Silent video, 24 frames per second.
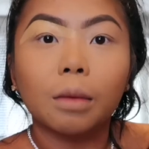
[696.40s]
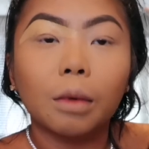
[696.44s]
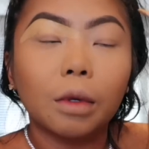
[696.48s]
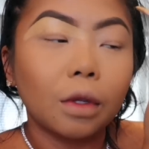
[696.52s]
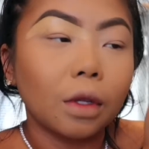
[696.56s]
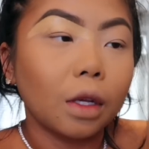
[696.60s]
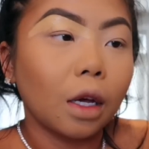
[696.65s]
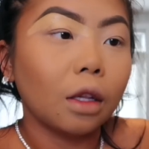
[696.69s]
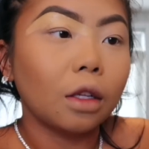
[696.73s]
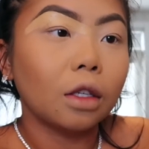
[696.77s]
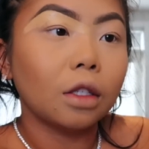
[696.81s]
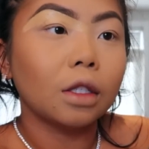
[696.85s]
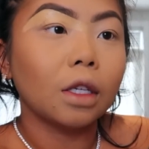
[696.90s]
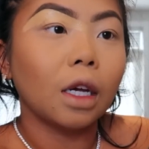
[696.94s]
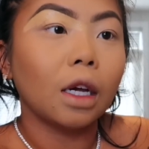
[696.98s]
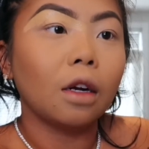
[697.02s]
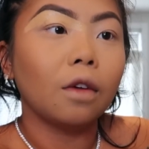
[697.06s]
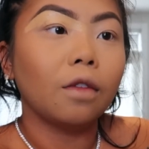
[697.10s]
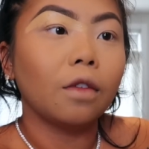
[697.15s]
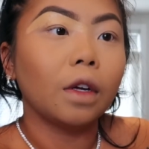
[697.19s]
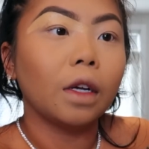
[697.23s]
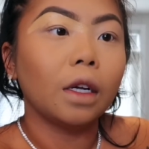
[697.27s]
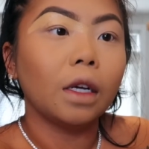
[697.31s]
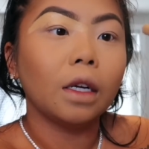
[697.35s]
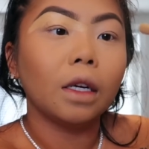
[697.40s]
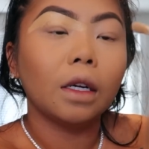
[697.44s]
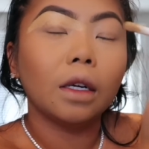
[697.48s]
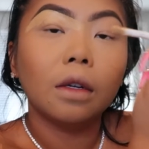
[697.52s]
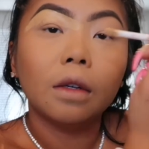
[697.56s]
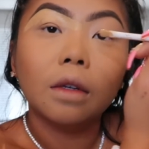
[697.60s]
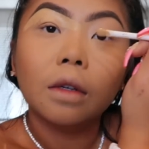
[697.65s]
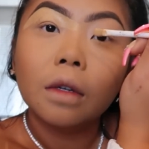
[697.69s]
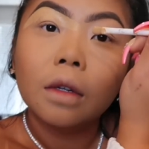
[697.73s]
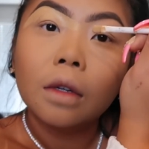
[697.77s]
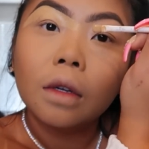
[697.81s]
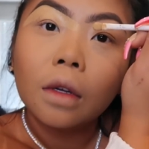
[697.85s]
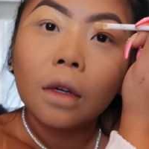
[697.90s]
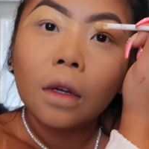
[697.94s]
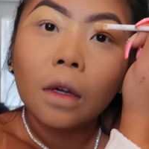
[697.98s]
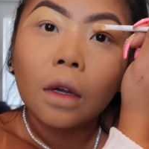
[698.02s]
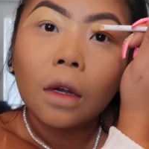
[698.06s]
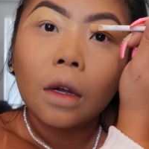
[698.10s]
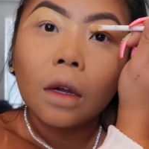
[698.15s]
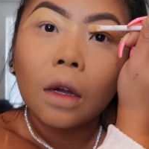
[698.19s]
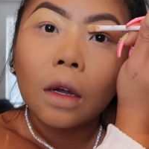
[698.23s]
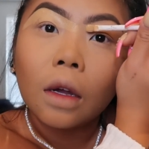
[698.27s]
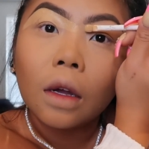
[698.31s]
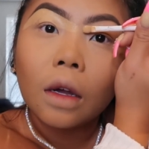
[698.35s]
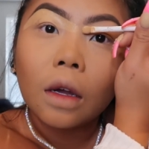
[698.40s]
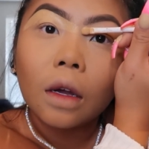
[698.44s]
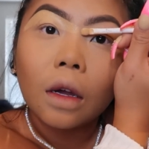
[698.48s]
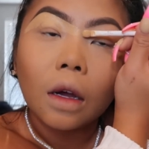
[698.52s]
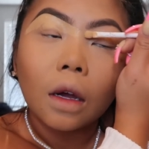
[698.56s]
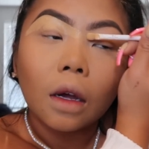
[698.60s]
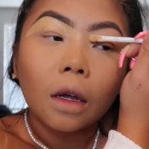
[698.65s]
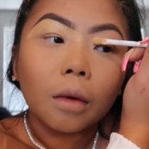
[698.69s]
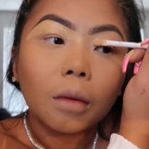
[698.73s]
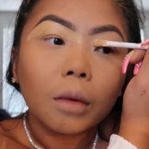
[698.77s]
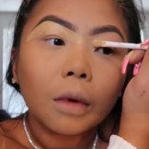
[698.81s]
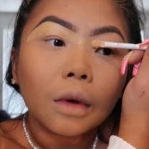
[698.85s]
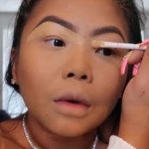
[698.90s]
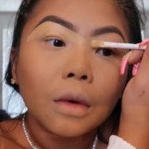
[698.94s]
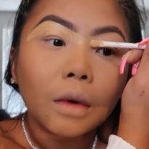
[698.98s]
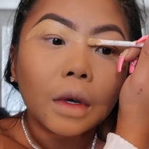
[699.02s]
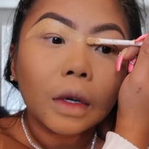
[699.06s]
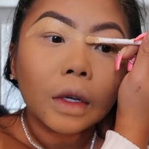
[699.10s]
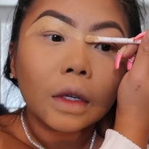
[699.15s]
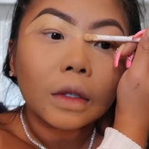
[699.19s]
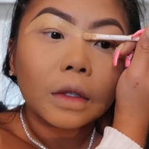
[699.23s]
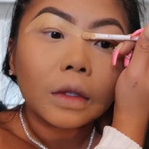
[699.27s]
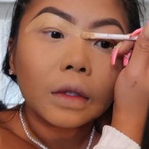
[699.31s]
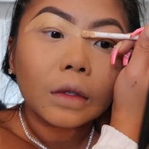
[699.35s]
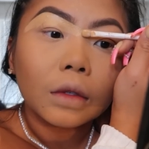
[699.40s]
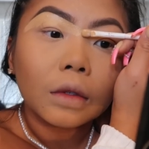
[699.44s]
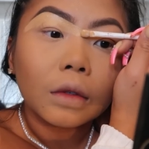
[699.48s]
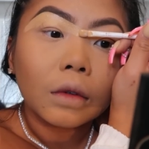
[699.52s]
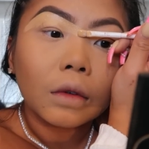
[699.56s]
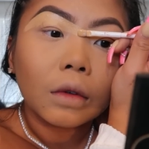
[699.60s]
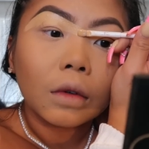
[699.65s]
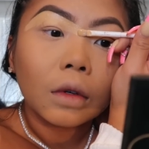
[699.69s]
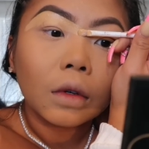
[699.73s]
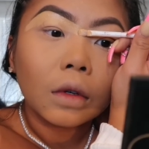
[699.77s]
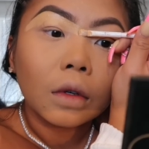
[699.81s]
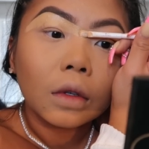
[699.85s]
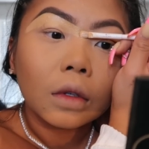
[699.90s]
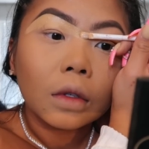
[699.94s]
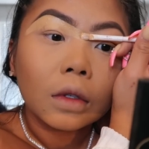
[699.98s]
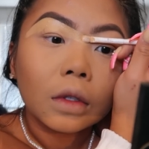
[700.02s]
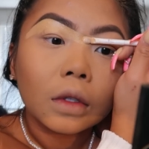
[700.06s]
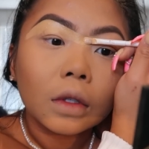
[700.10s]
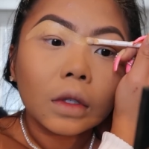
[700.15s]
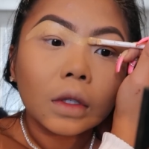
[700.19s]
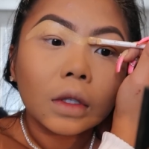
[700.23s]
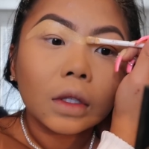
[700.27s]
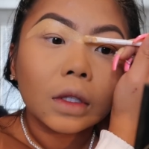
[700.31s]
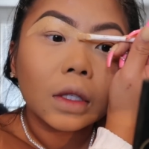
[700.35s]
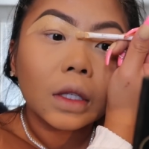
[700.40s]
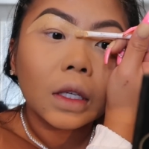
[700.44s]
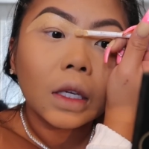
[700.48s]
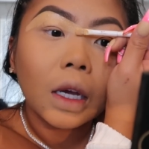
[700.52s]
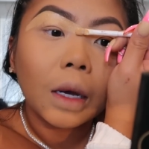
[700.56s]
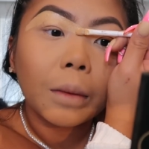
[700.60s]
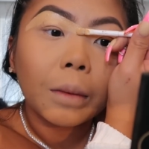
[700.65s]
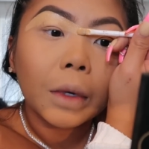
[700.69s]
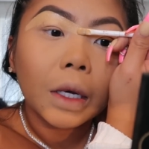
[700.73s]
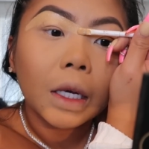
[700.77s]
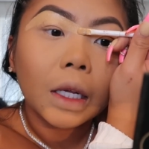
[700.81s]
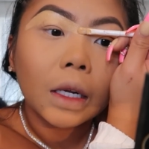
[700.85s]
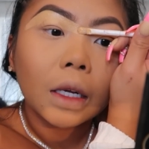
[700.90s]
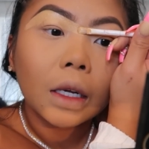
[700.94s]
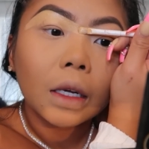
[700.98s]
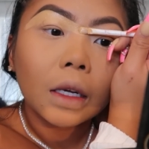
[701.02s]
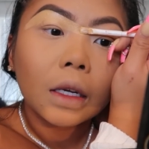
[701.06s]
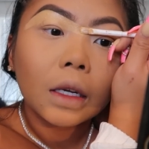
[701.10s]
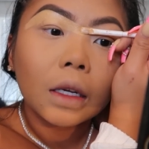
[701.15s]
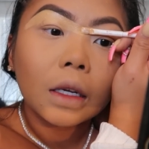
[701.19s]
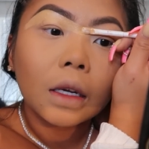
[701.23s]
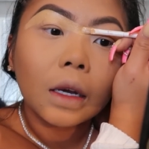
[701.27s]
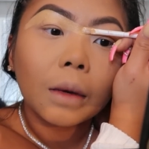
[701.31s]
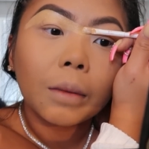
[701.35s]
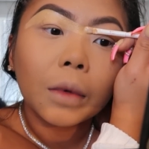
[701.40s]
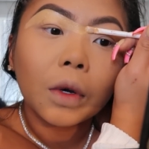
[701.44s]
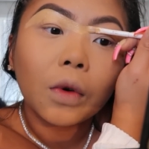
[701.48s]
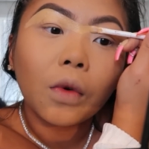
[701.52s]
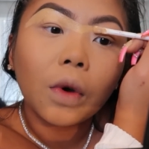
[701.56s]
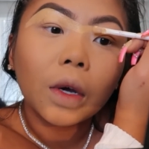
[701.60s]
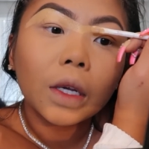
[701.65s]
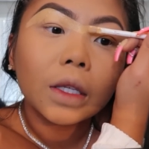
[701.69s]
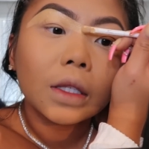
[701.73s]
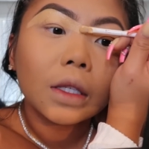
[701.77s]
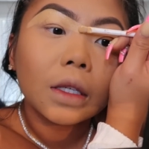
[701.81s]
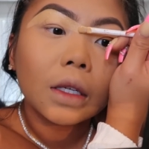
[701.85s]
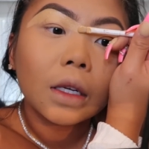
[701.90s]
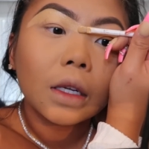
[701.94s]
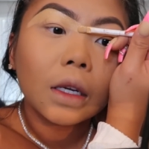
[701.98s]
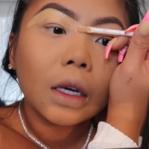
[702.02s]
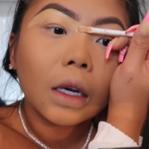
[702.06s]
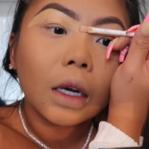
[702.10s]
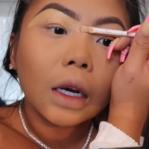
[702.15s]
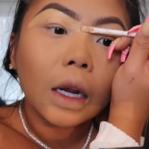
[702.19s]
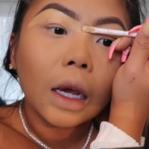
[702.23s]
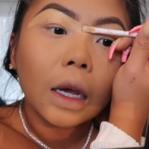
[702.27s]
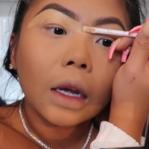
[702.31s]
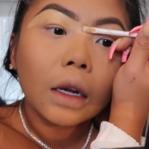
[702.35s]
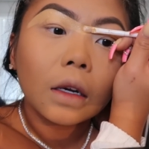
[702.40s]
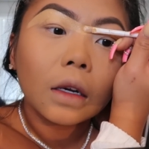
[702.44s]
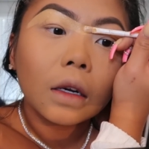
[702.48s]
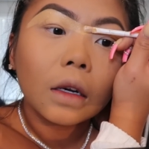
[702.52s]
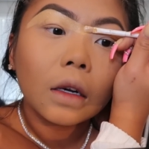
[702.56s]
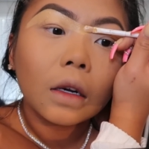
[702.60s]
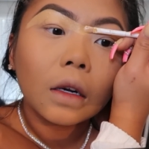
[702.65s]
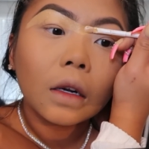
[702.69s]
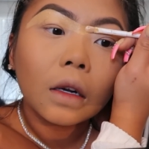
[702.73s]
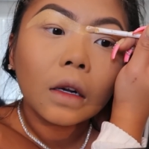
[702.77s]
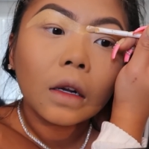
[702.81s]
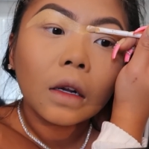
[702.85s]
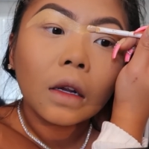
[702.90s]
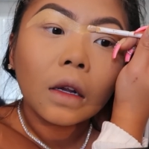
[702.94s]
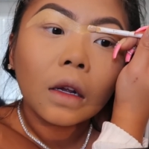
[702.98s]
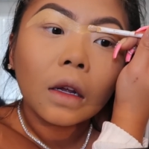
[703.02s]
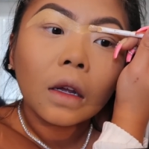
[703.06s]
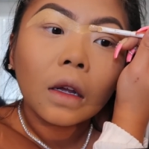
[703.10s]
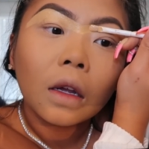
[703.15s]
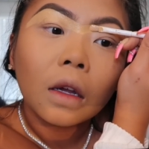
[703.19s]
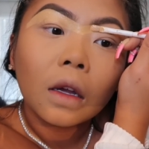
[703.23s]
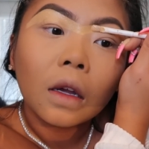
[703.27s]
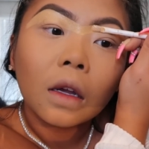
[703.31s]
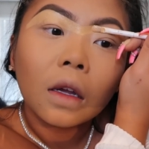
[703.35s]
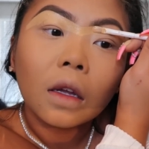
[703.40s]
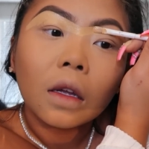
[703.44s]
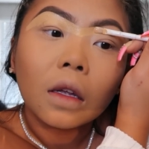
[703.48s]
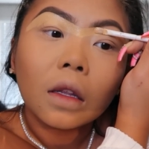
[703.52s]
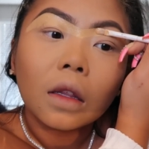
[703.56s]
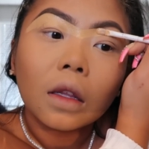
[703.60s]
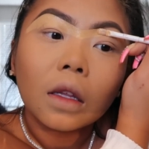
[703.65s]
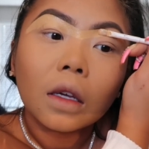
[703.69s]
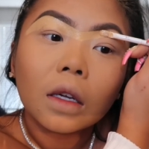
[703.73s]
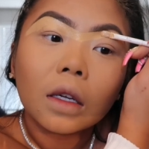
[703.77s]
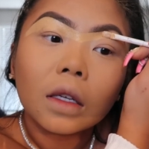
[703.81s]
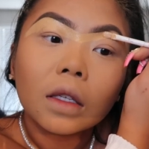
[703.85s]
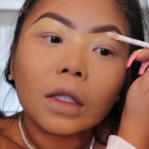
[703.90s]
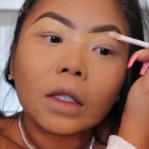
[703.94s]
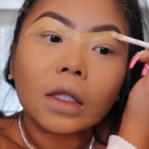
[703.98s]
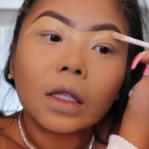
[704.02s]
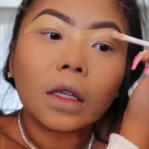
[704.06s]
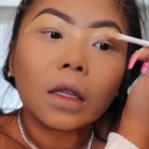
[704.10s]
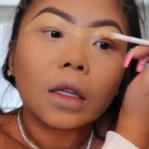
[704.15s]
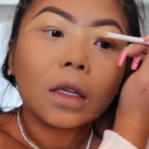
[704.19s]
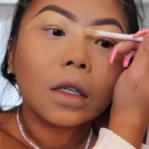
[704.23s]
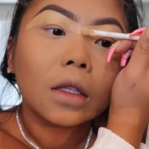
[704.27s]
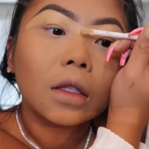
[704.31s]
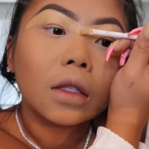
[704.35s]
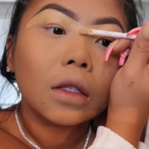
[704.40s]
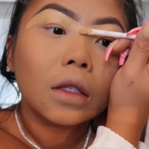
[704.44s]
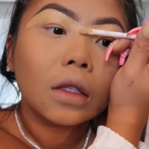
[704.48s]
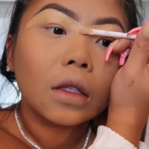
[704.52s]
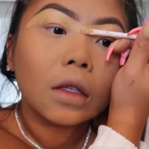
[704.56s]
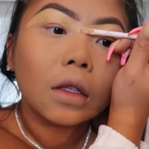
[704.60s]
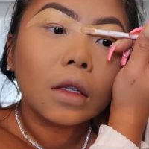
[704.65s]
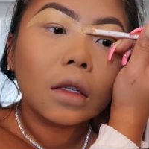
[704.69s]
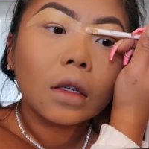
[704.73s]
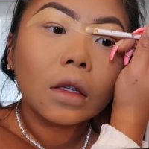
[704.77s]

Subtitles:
gonna do the other side over here. I'm going to, so you see I'm going to connect the concealers